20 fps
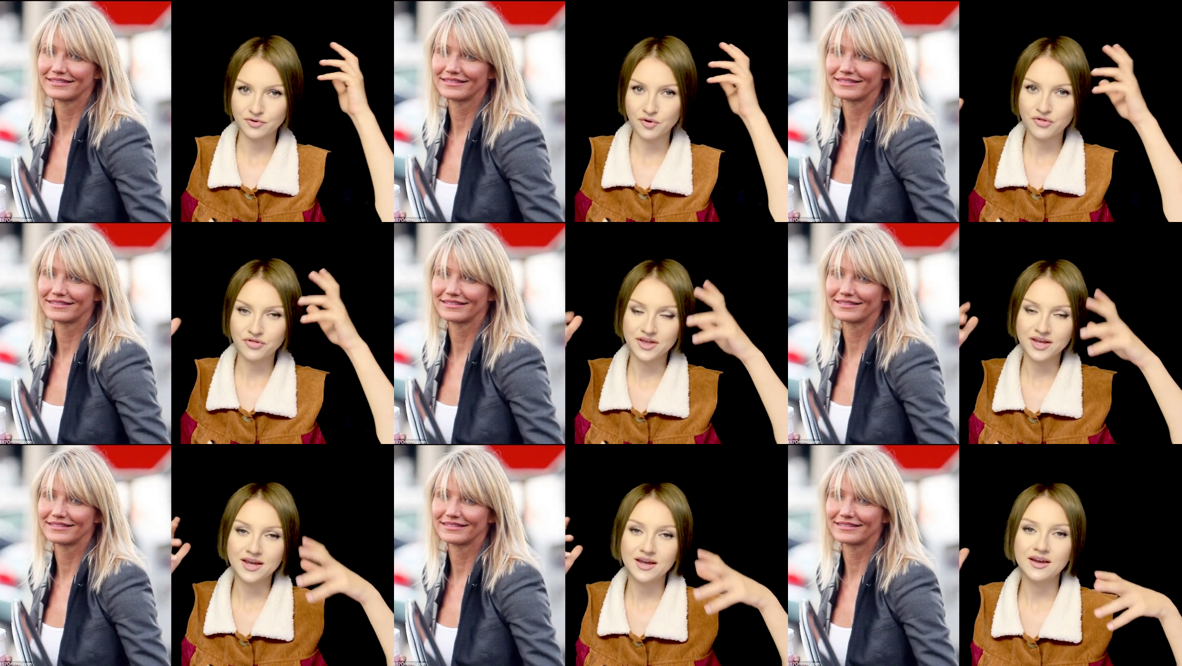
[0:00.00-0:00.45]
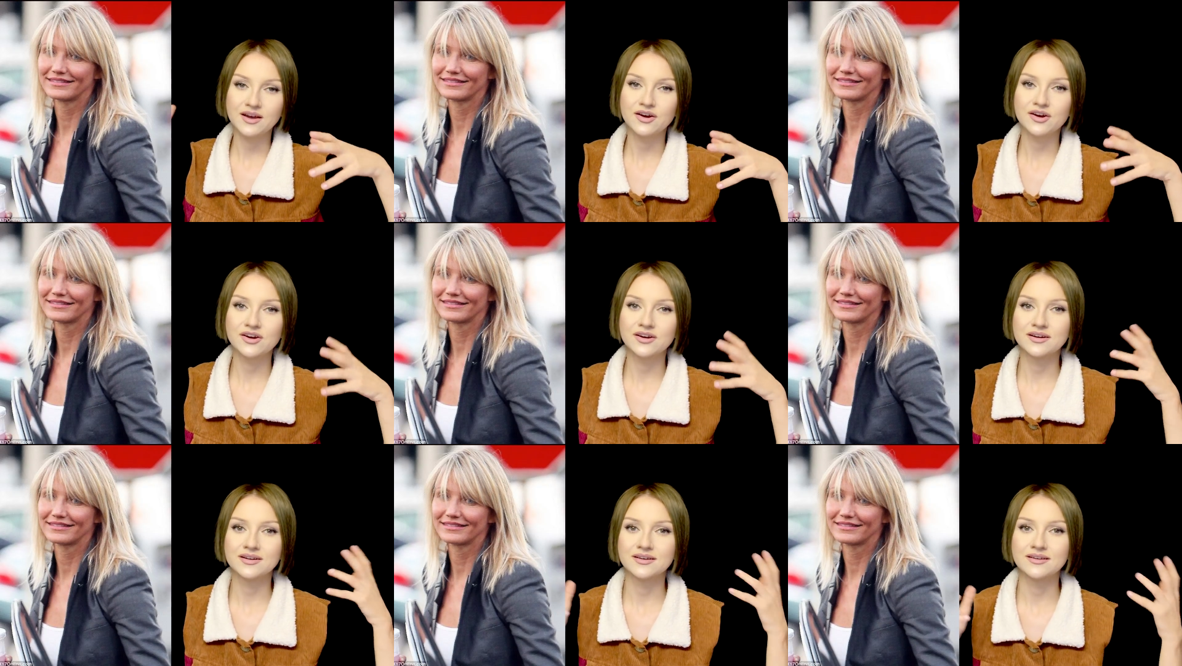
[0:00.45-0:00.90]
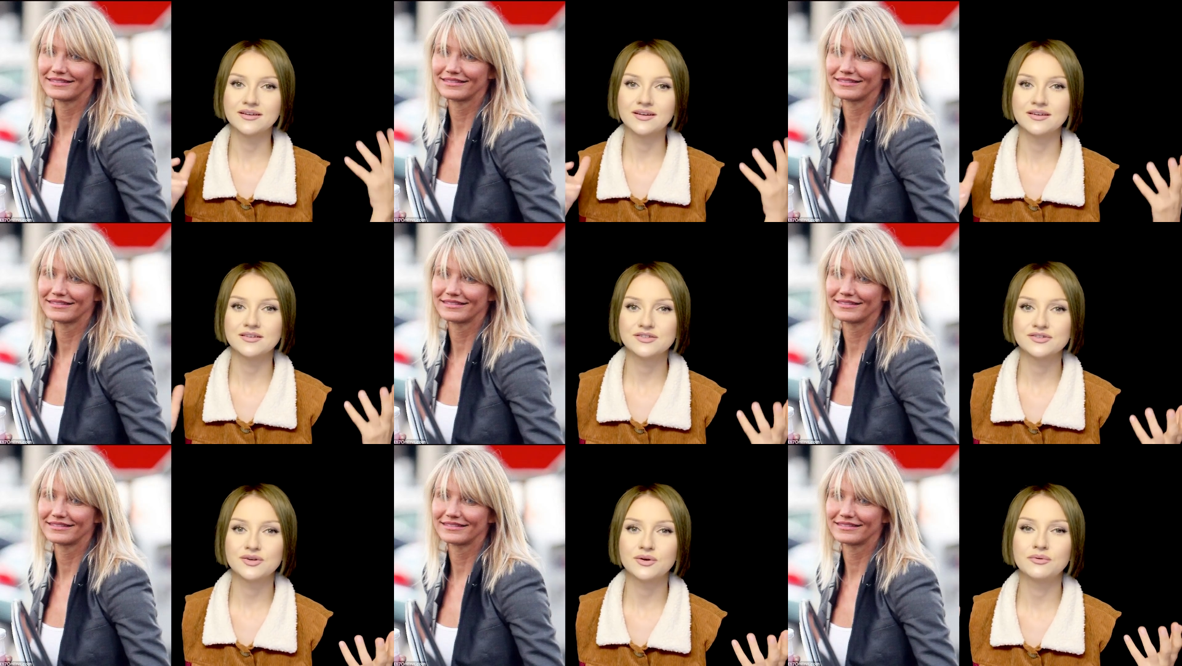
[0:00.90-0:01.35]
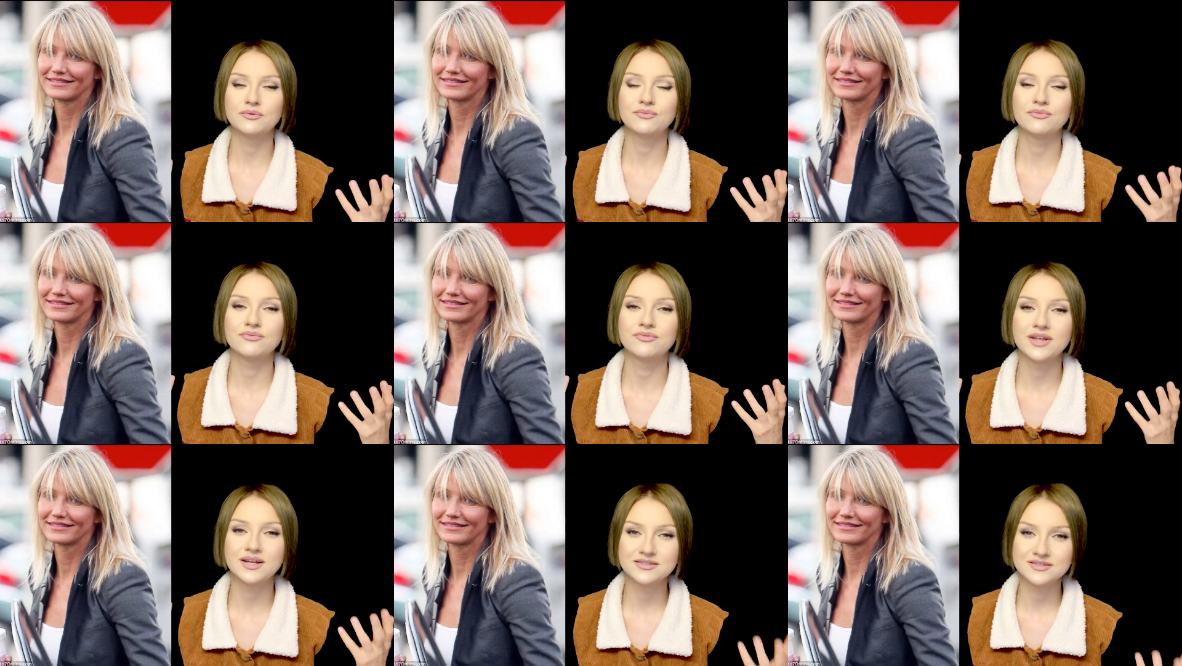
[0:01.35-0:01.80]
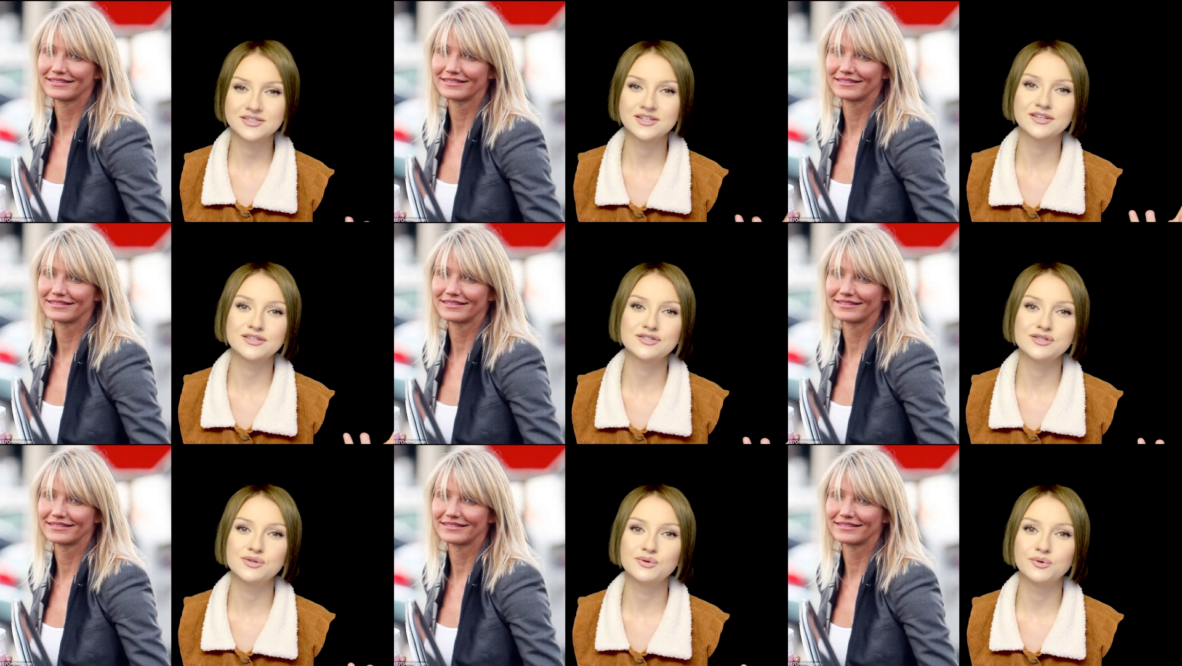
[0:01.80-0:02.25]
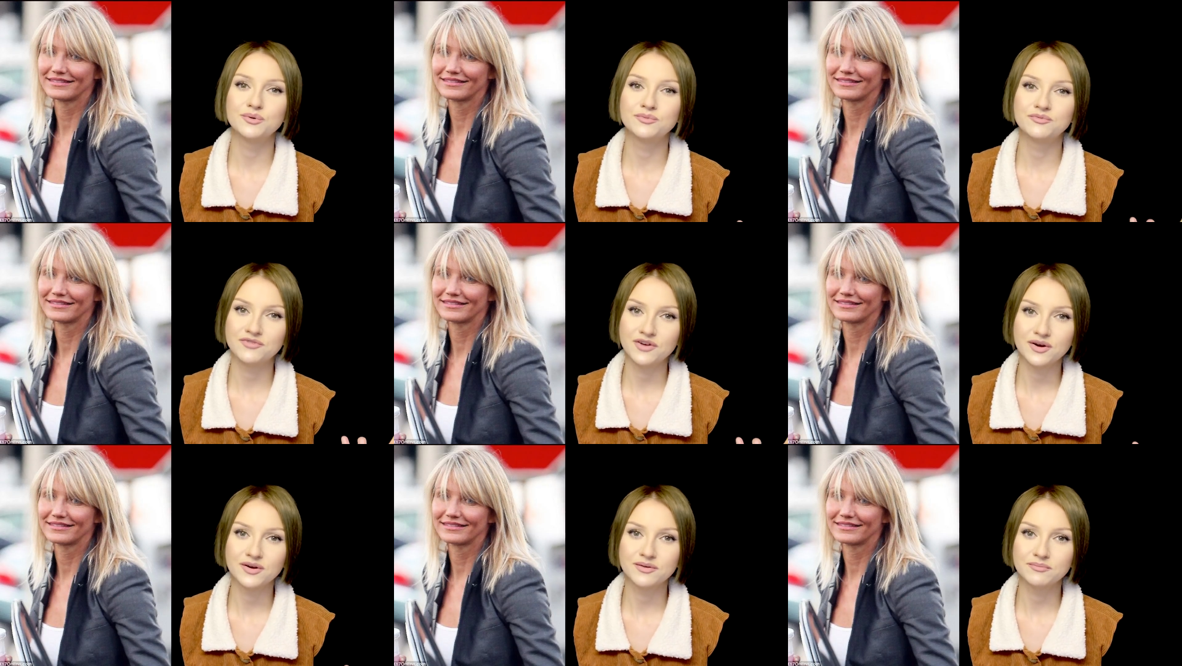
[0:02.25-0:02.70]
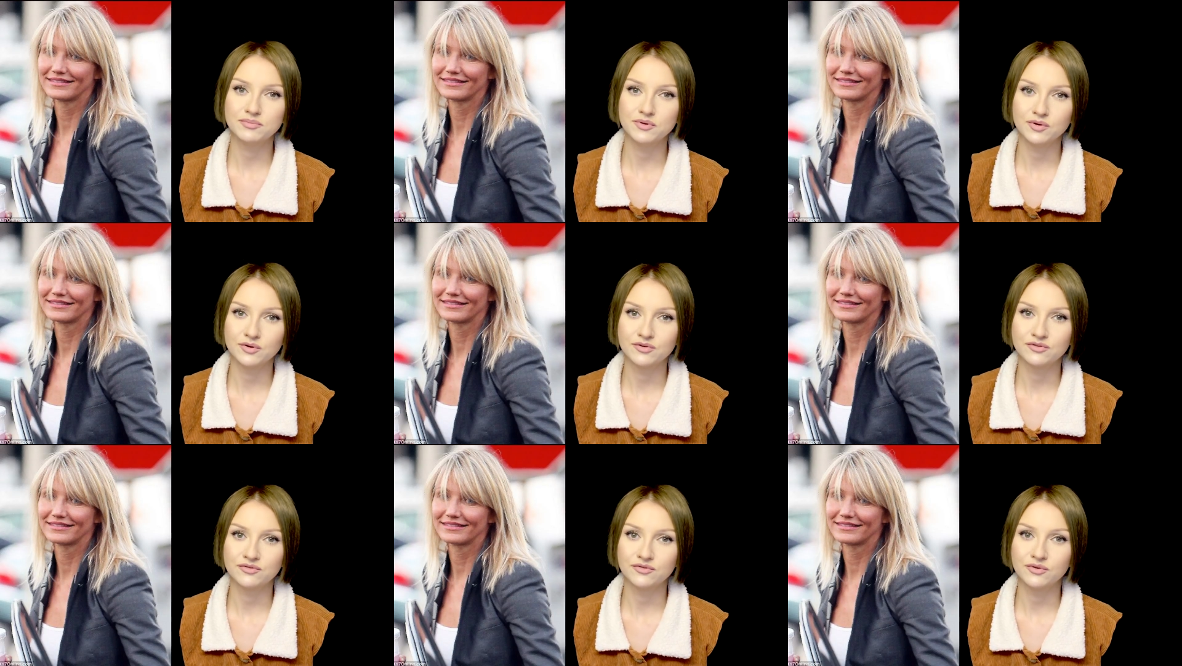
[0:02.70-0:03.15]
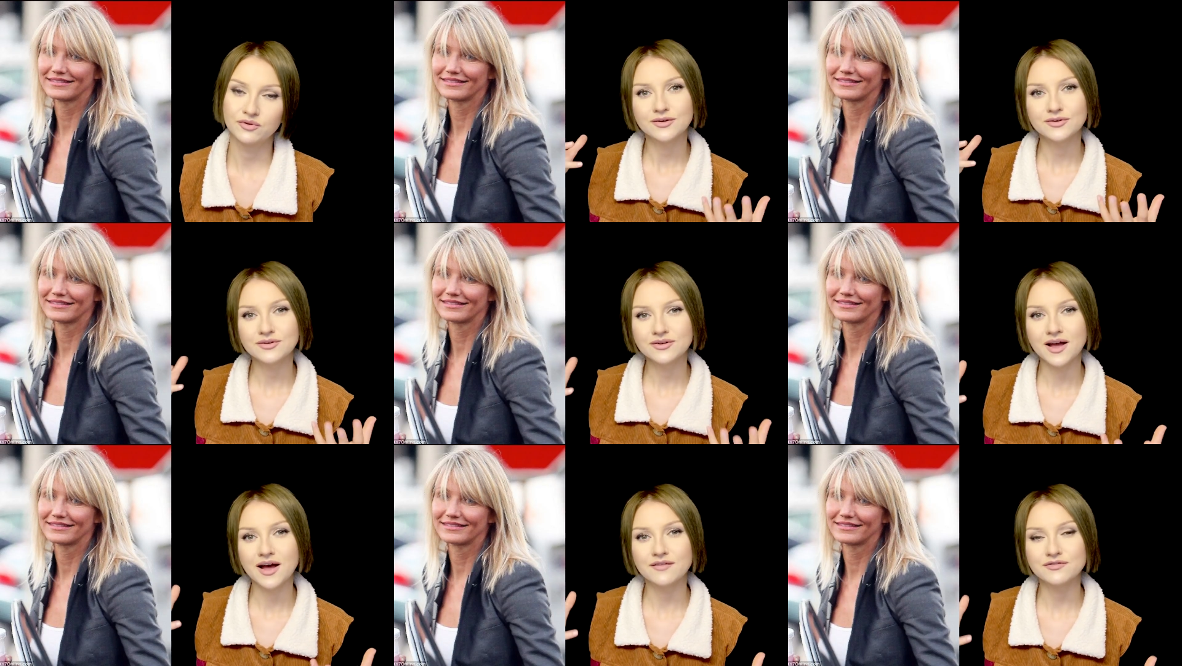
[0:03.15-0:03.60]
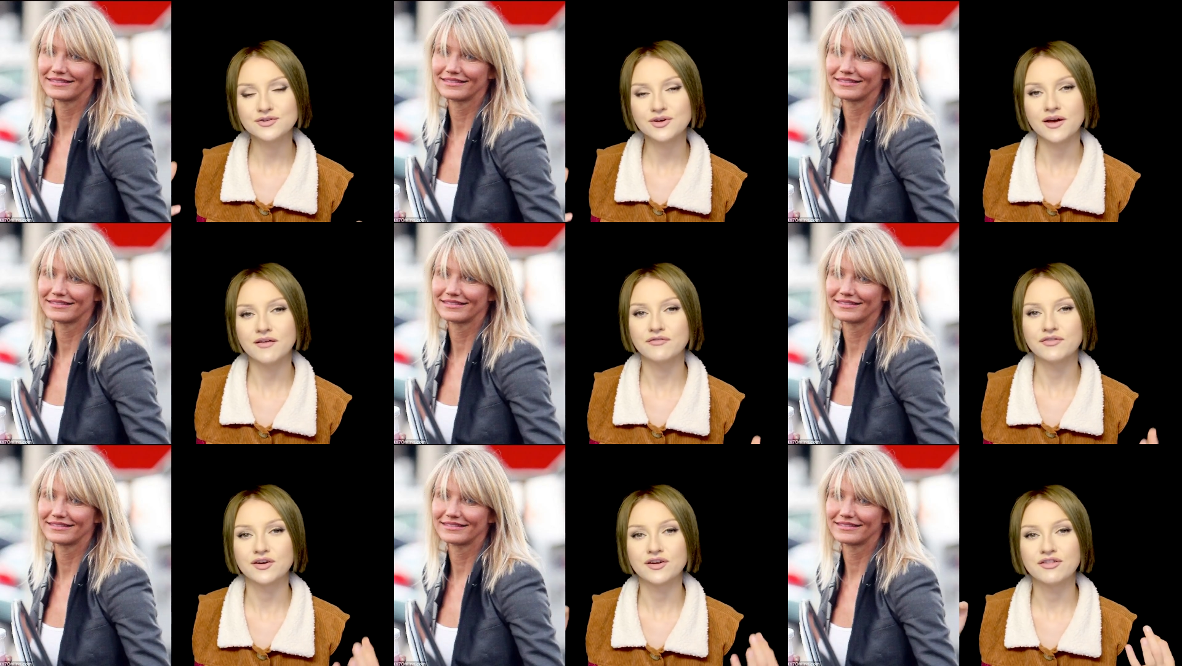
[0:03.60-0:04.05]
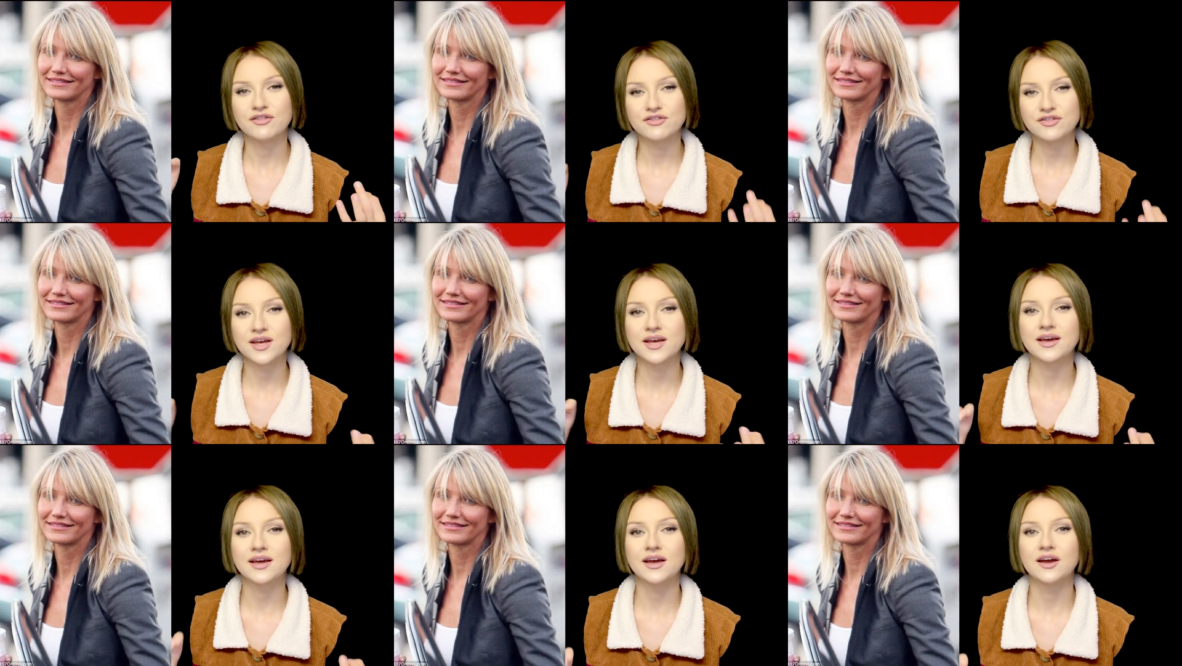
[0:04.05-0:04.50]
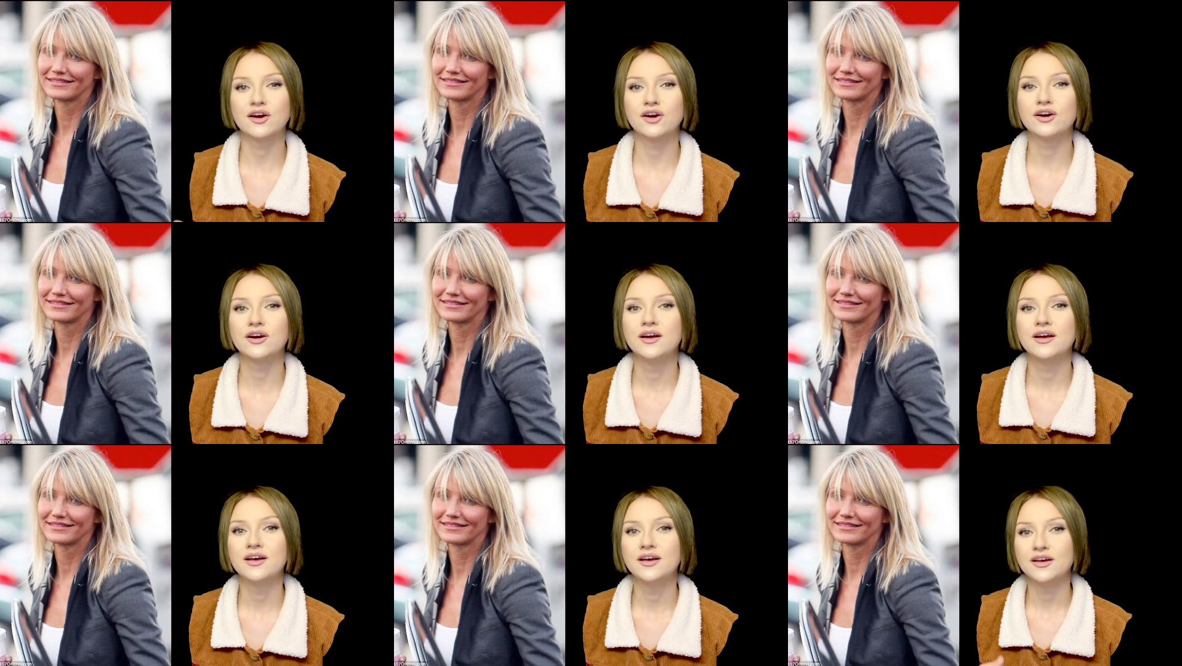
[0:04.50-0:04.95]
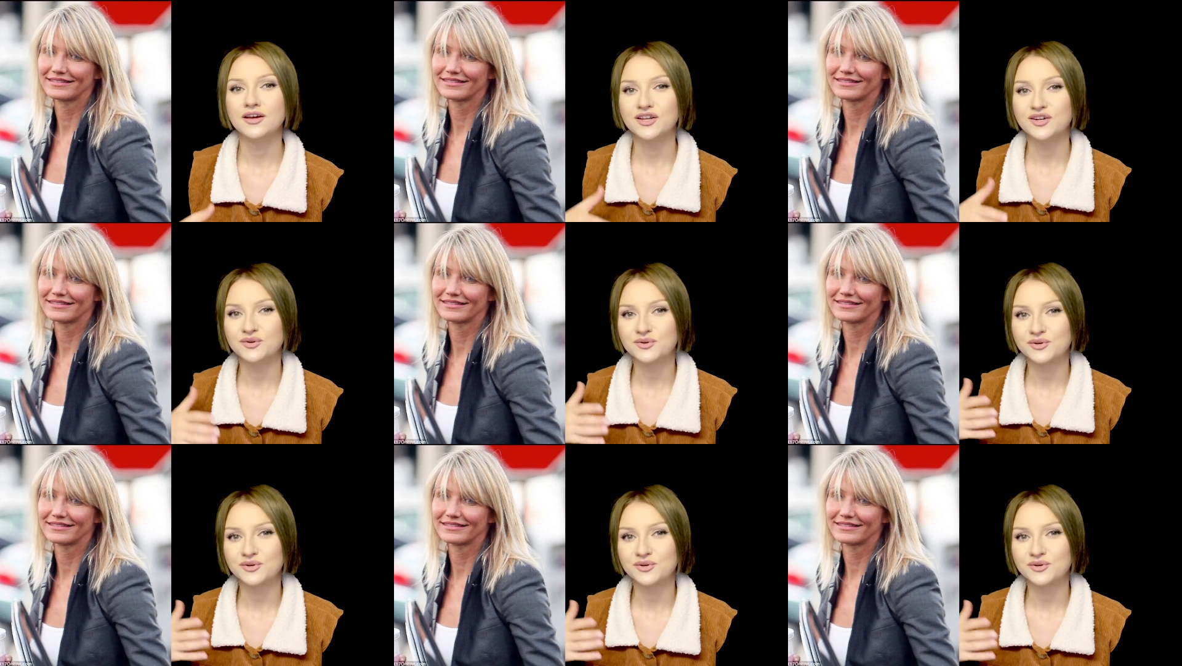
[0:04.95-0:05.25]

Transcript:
Speaker 1: on the air, so that does look very beautiful. You don't have to have very thick hair in